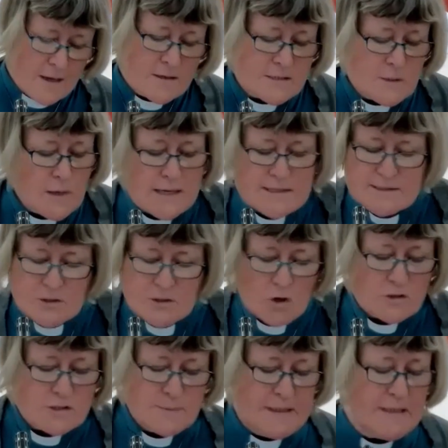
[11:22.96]
So let's
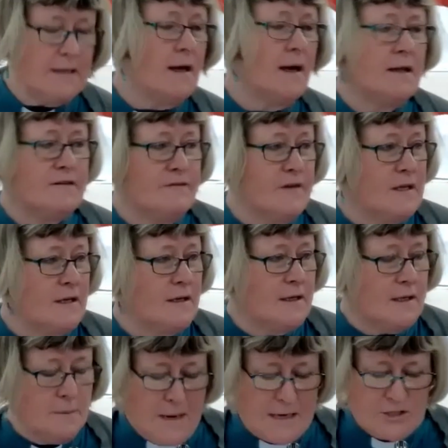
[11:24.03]
not be like the vicar
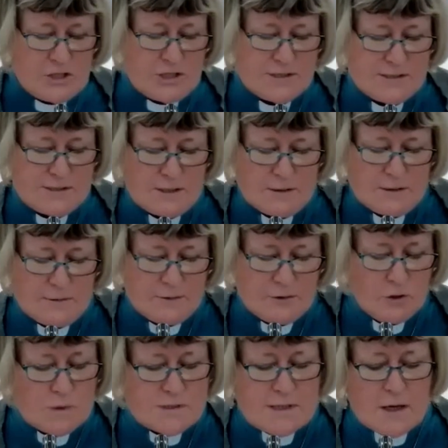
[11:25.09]
in Manchester,
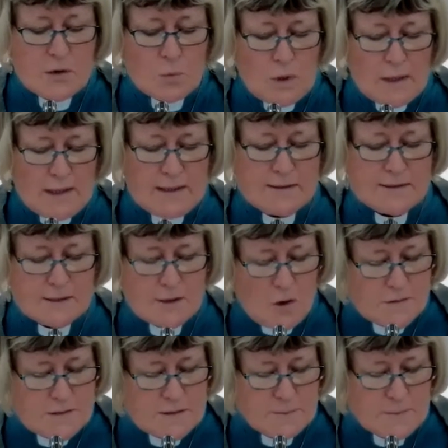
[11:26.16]
who was unwilling to
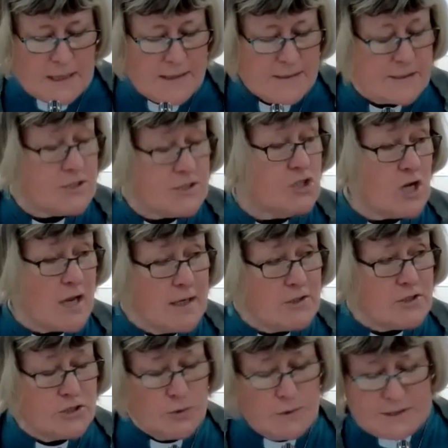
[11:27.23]
contemplate a
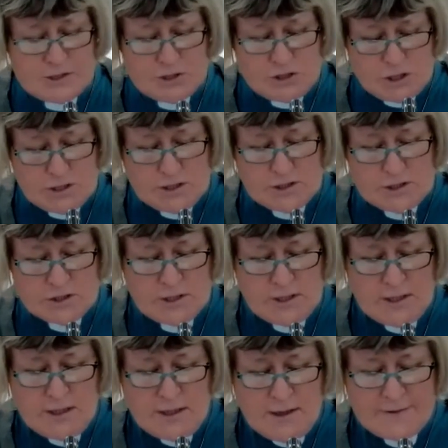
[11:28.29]
change to his church
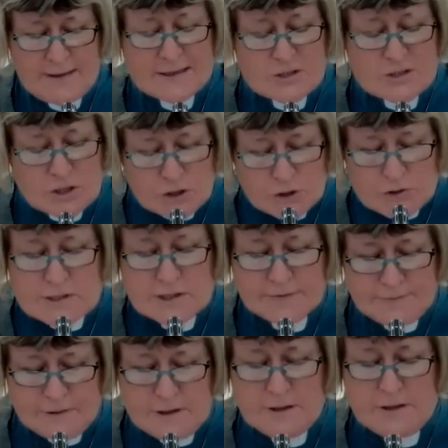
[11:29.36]
that could
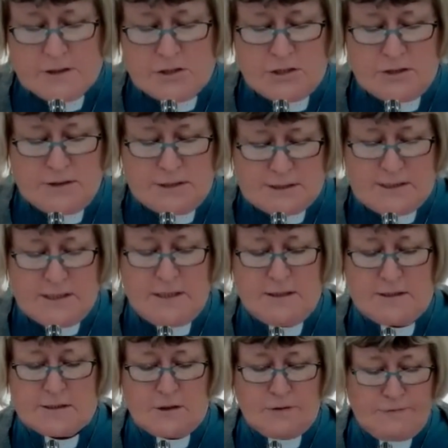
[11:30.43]
have nurtured the
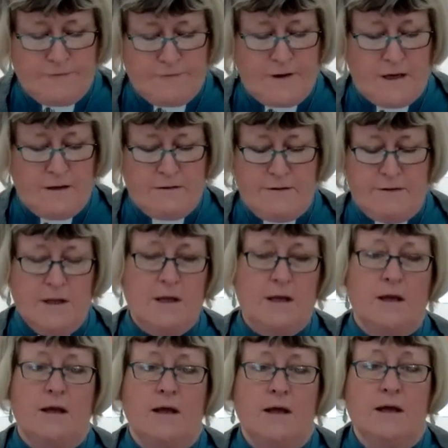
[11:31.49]
seeds of faith
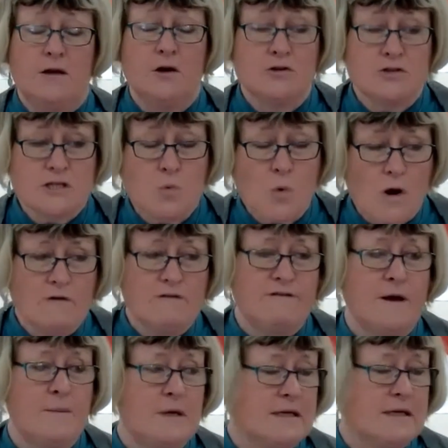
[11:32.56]
in not just one
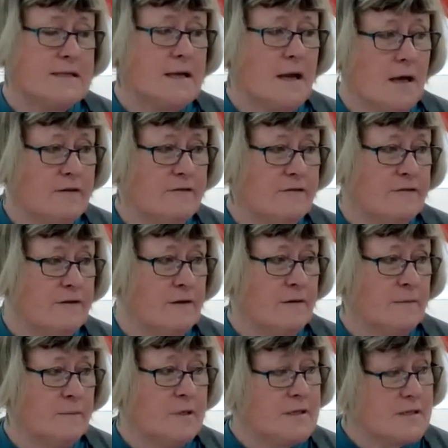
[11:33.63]
family's life,
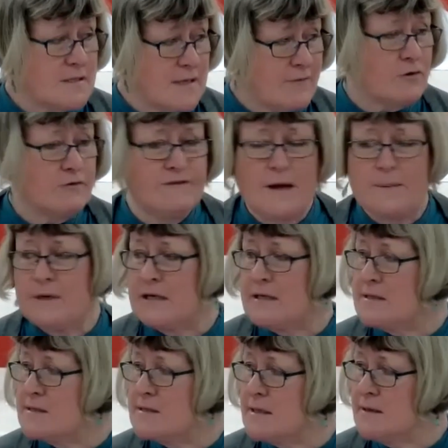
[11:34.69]
but several
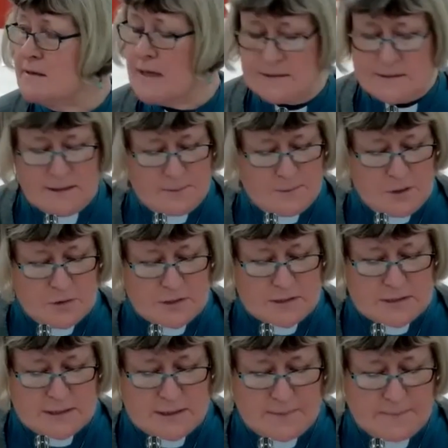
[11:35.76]
families in that
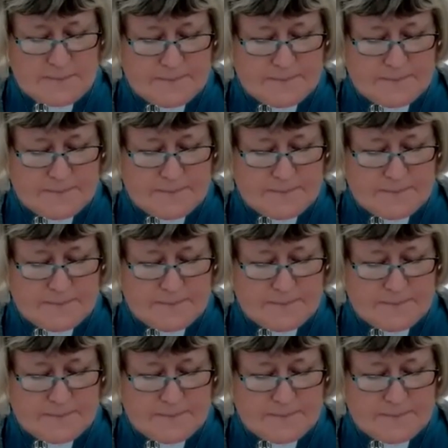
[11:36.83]
community.